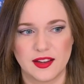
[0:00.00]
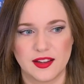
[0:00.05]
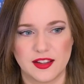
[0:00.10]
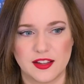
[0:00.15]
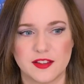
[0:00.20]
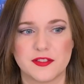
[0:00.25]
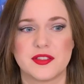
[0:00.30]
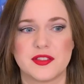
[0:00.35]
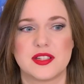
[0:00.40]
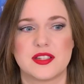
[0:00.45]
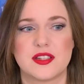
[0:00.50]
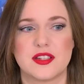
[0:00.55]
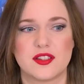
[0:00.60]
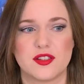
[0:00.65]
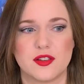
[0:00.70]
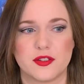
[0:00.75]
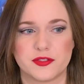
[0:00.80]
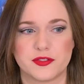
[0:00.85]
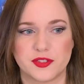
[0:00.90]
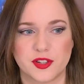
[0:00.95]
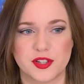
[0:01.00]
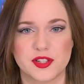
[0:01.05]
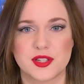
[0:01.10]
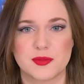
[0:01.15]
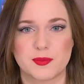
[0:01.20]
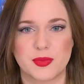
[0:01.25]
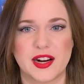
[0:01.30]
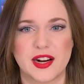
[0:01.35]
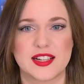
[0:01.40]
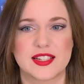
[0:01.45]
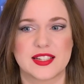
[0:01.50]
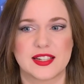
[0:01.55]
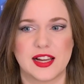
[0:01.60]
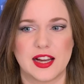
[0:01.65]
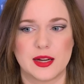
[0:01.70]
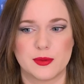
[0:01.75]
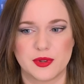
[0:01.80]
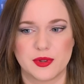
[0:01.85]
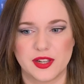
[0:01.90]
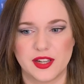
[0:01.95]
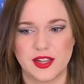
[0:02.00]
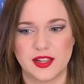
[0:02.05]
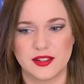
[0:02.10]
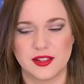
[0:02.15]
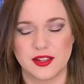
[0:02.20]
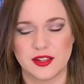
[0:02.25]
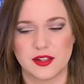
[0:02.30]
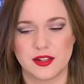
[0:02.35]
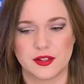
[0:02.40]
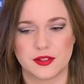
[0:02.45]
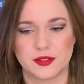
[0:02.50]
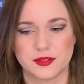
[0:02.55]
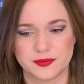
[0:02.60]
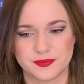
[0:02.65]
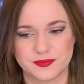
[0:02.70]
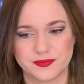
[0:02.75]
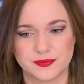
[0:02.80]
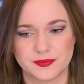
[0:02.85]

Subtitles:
if this is your first brass library, you know,